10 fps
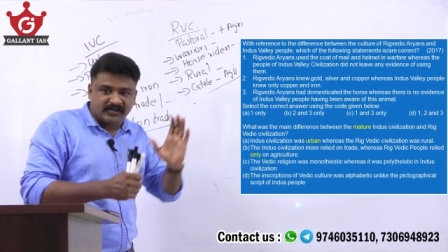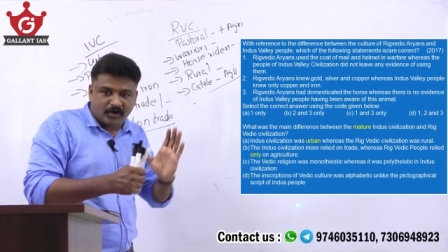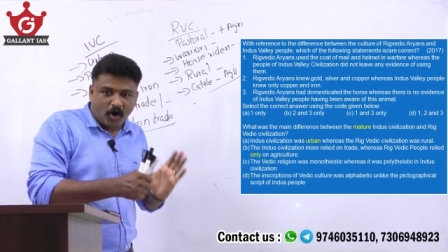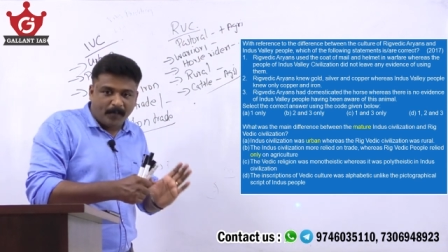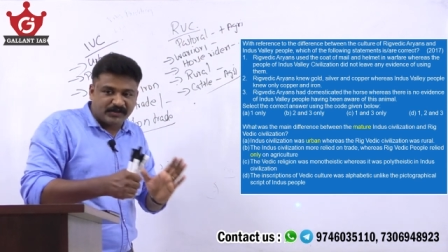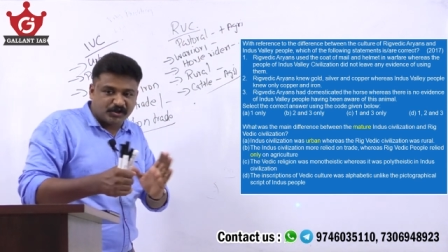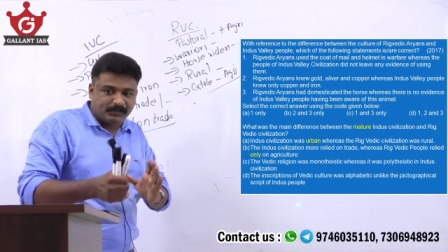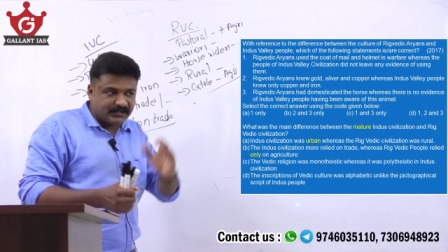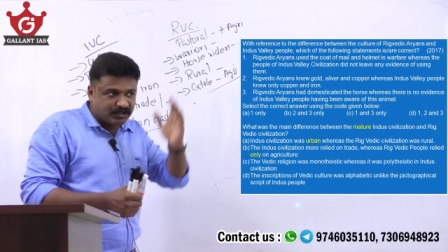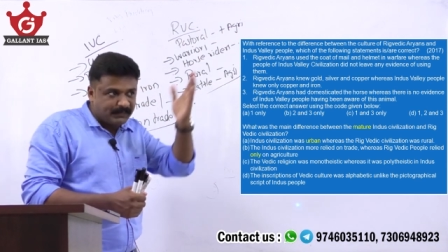the
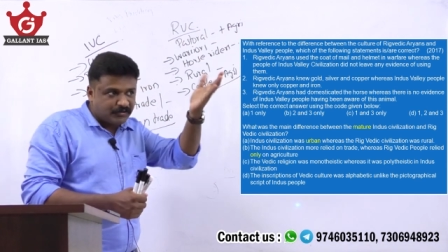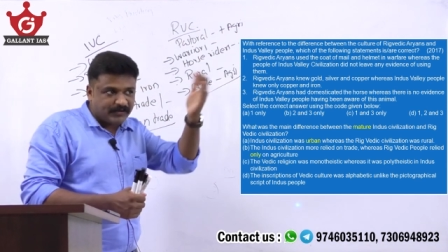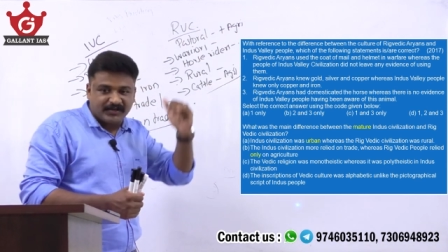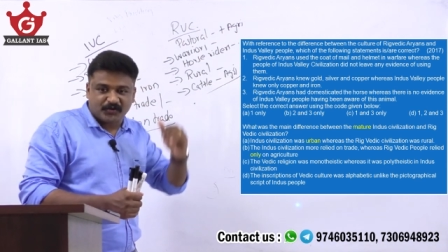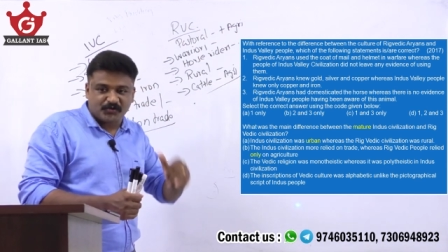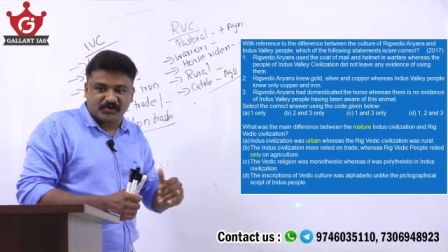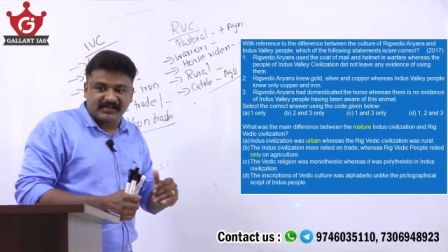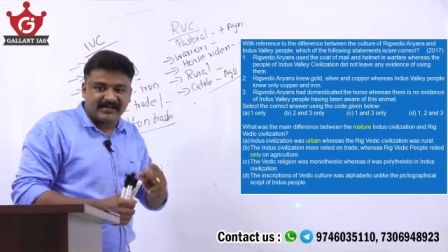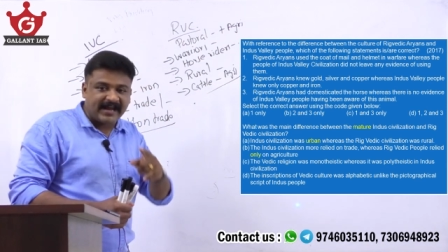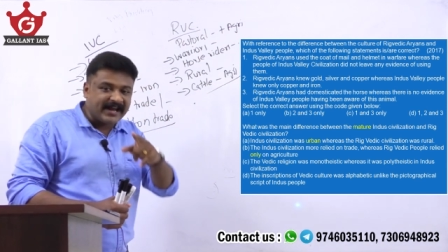compatibility between
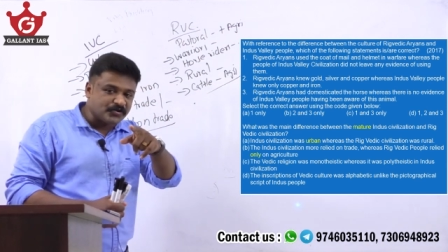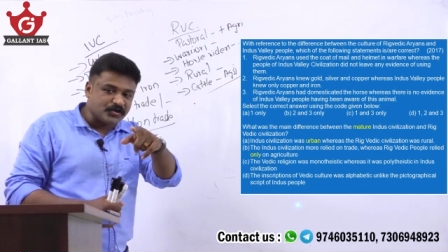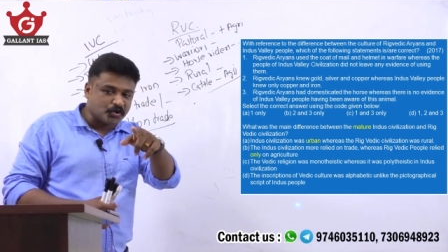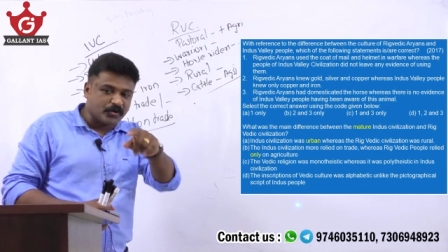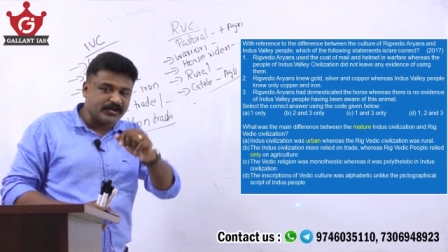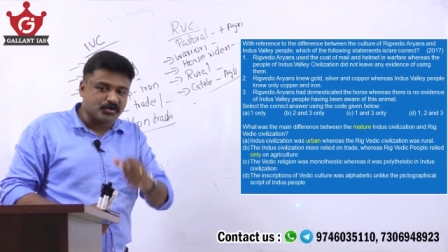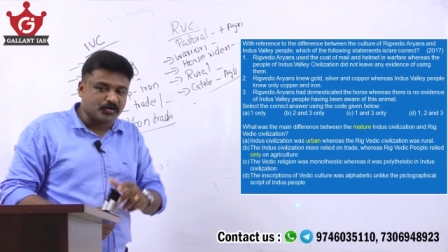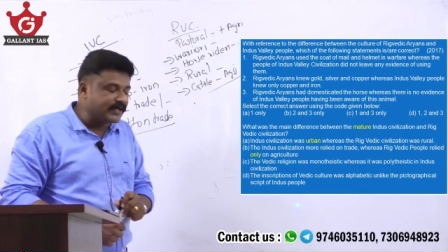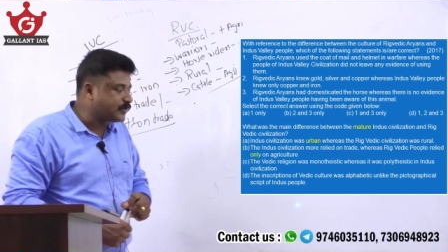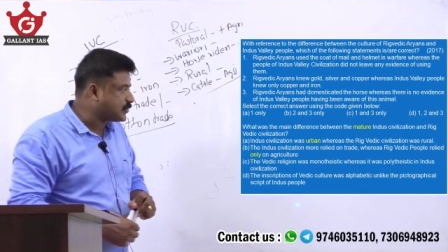question and answer choice you
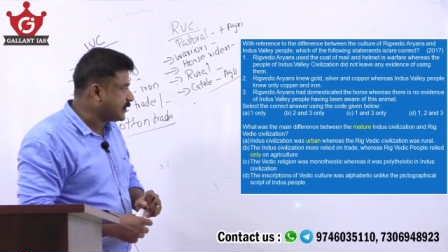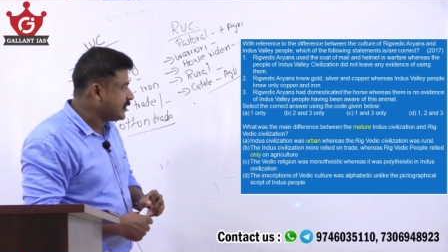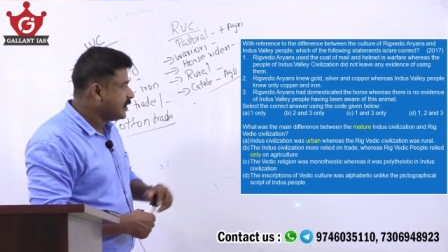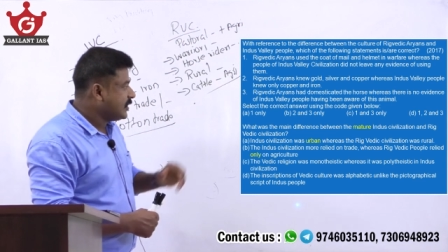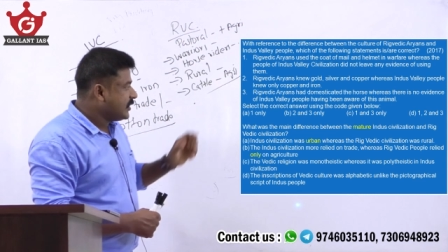can see